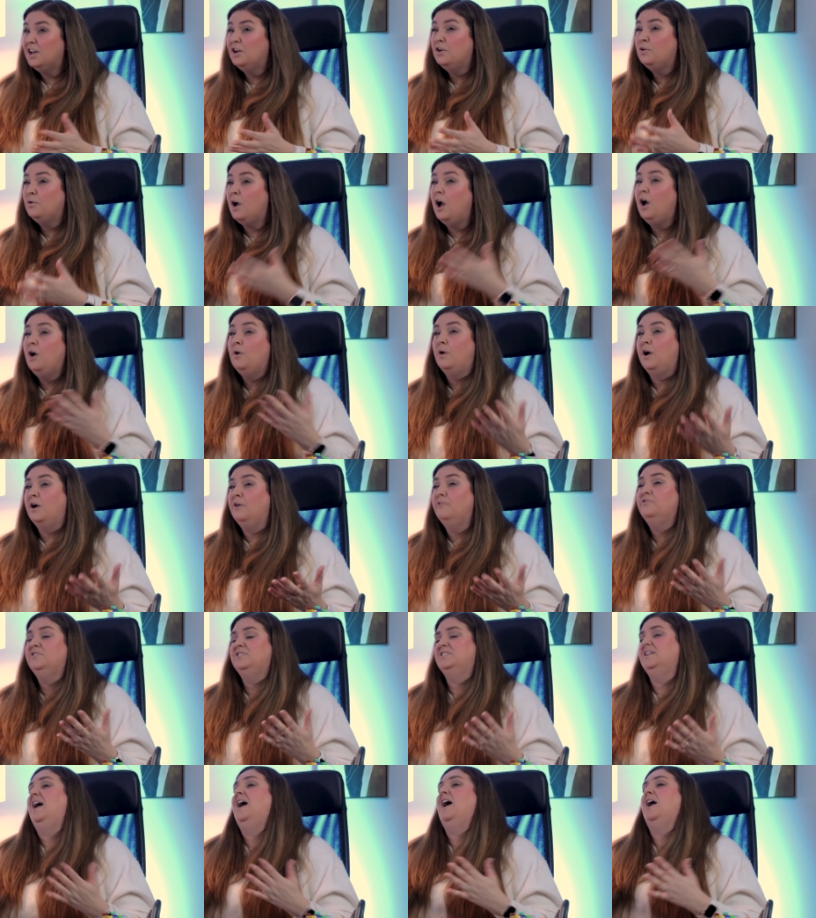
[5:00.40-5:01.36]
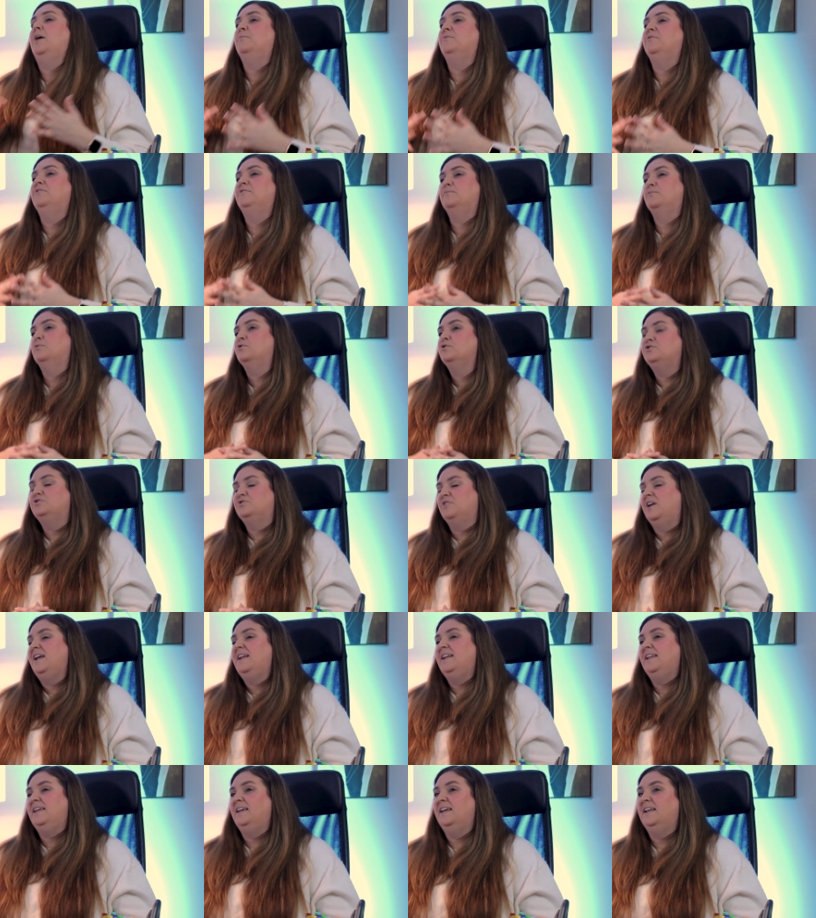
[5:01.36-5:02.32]
grow over time with more
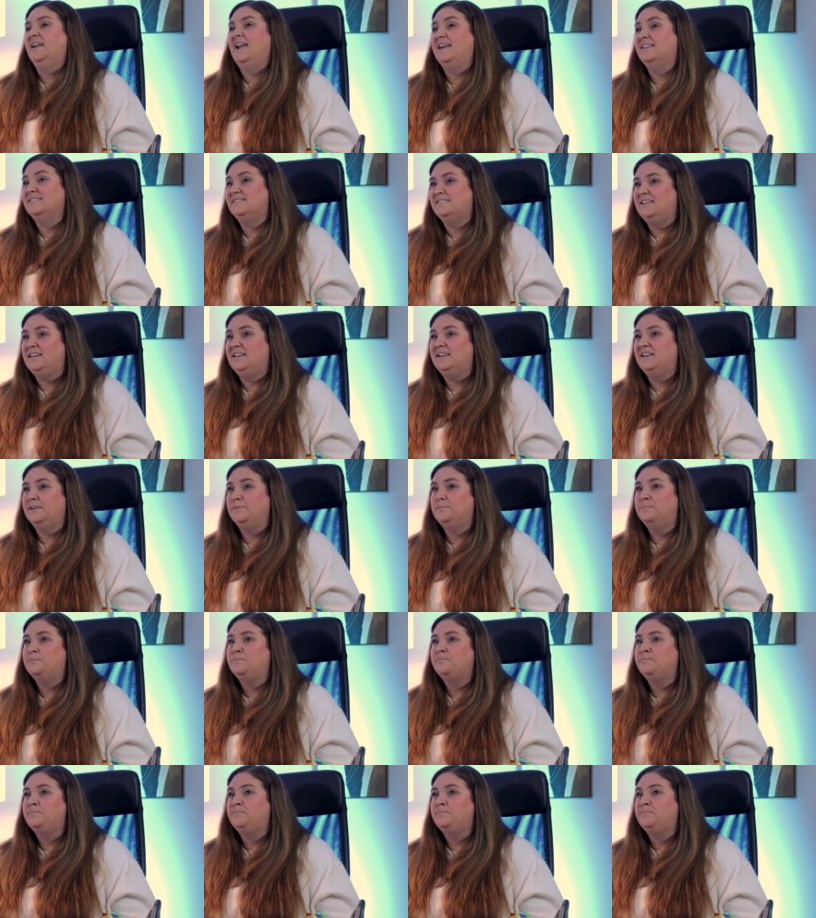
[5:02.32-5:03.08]
training and as needed.